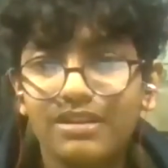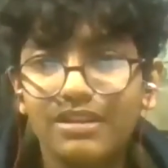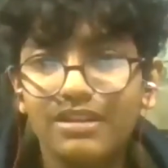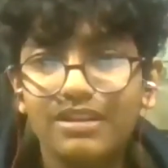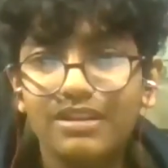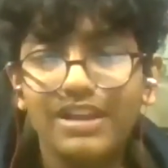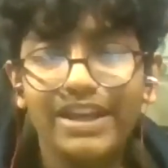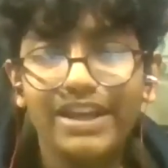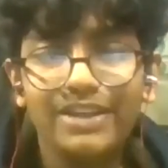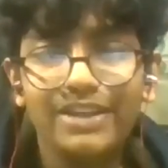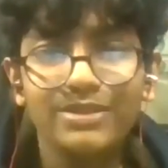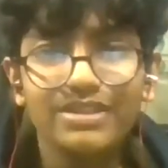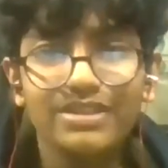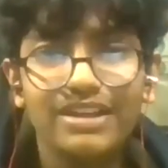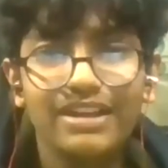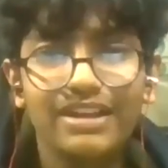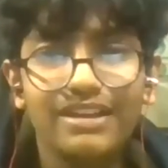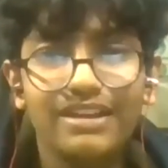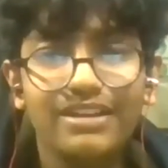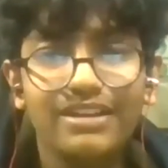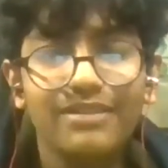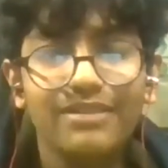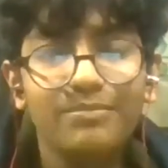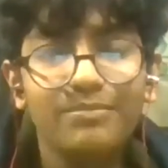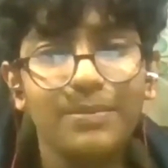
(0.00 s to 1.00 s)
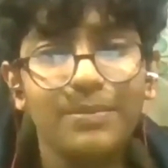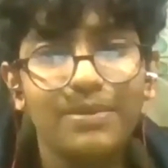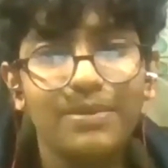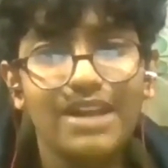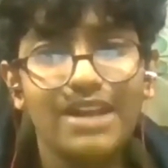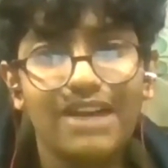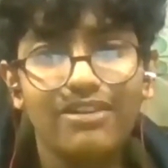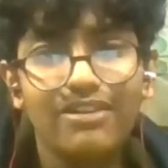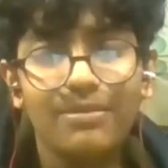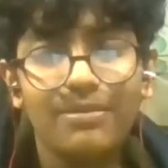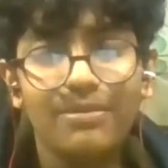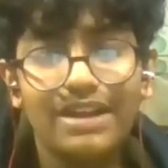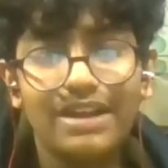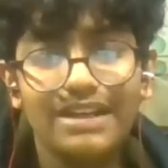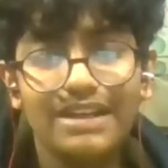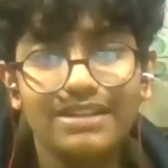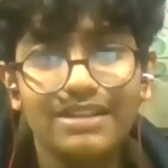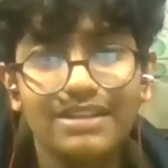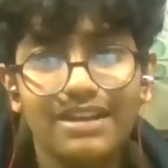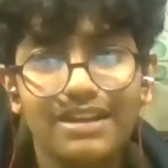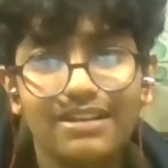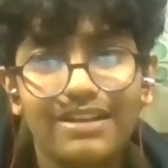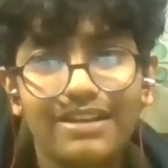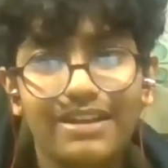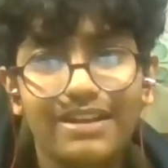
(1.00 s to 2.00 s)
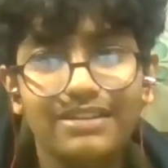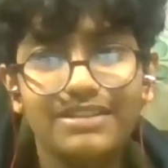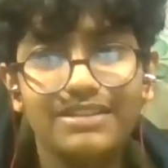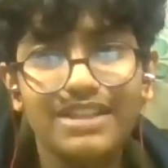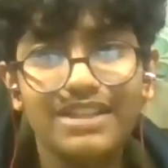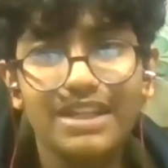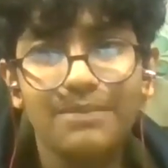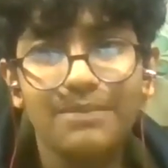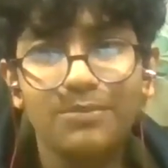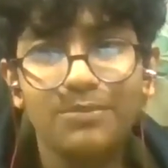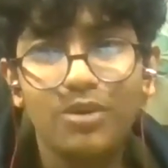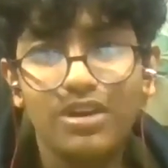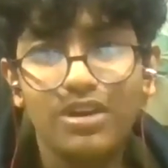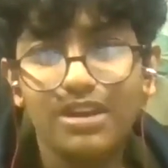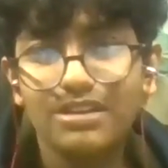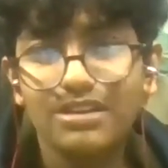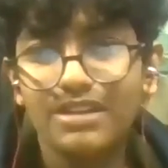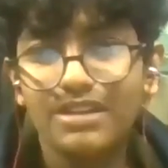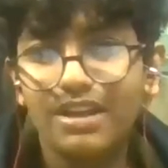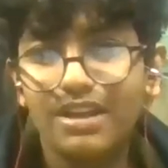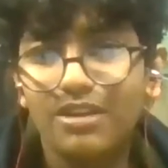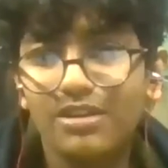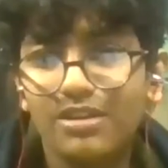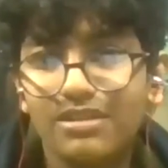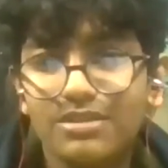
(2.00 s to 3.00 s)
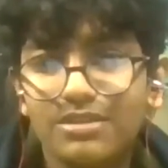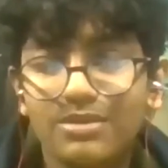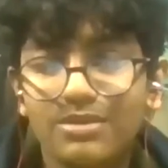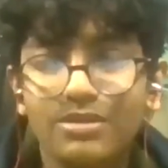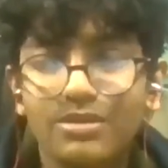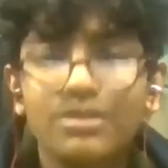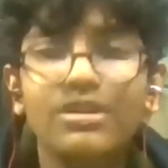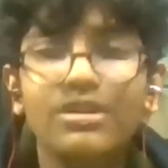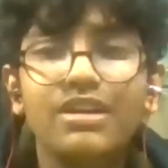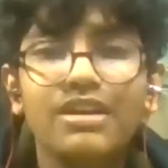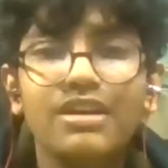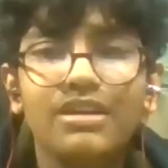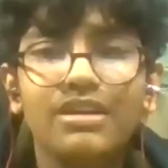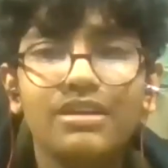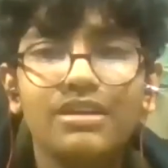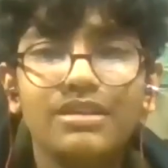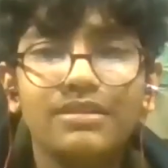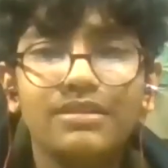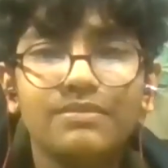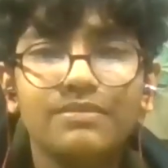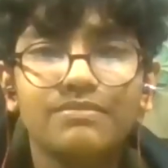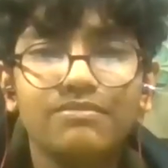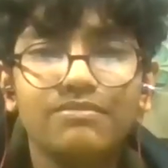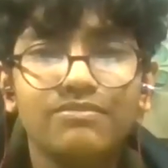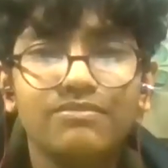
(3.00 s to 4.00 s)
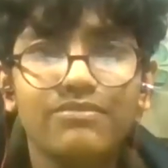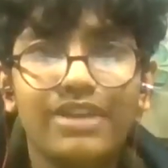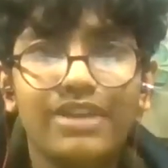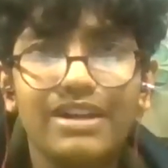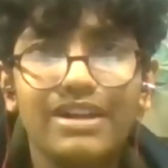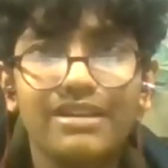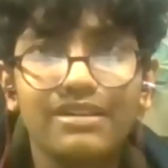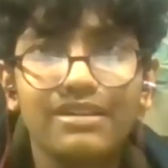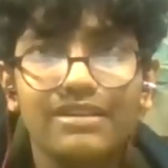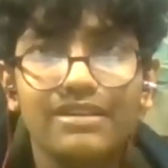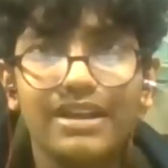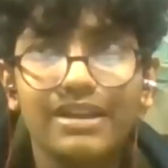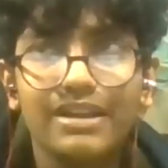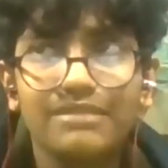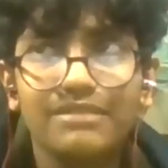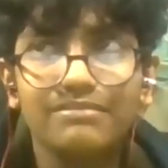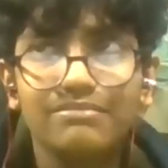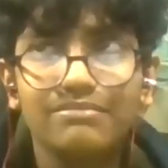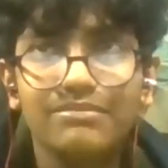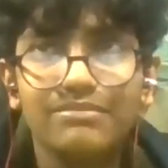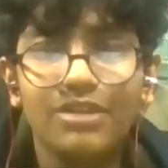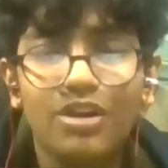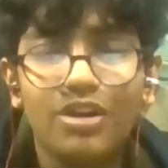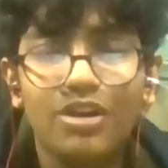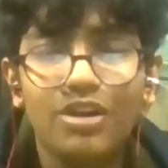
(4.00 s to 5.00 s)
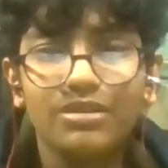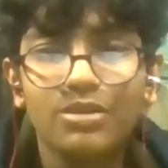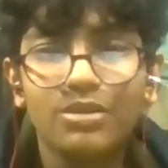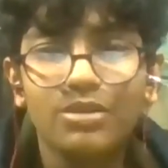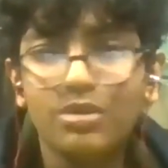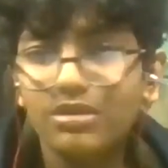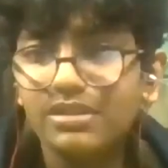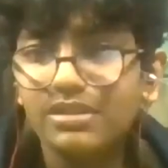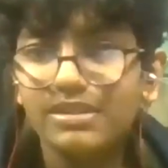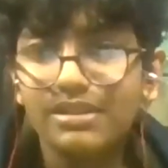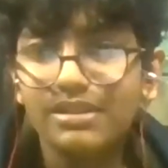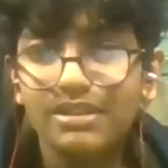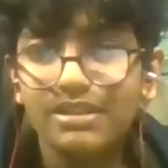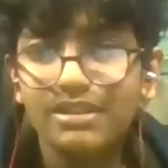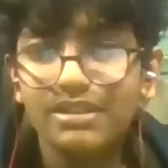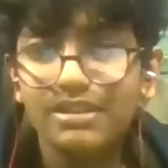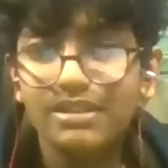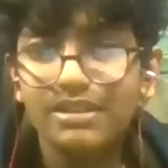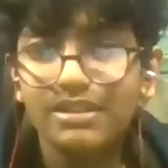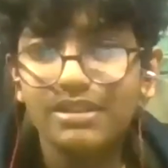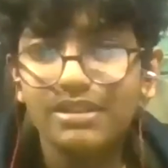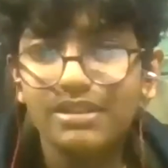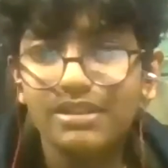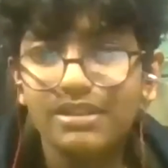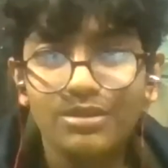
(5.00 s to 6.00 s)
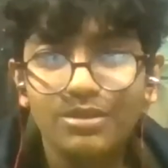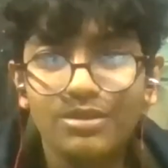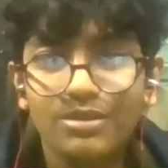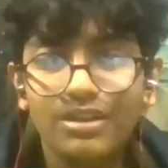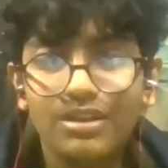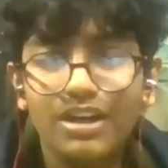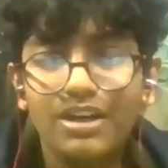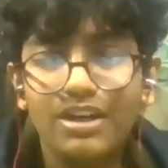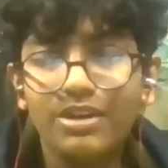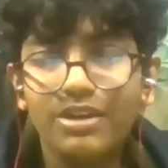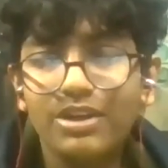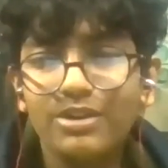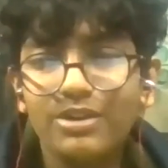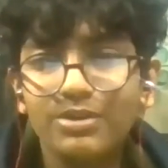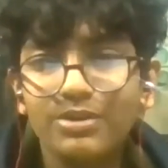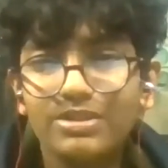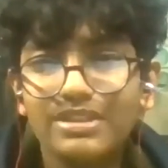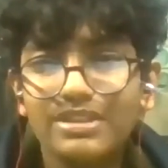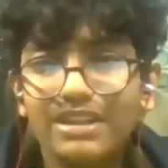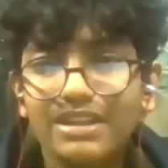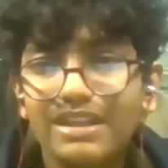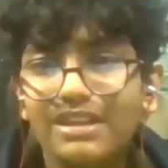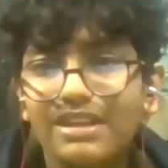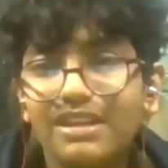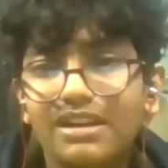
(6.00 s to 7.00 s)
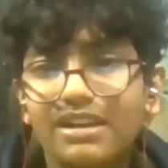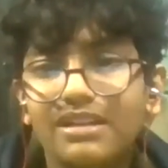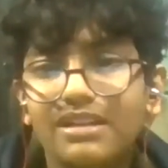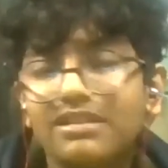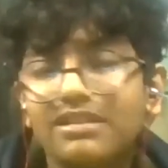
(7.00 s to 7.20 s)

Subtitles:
Like you said, people have a mindset that cheap products are also very like not good. So how do you say that?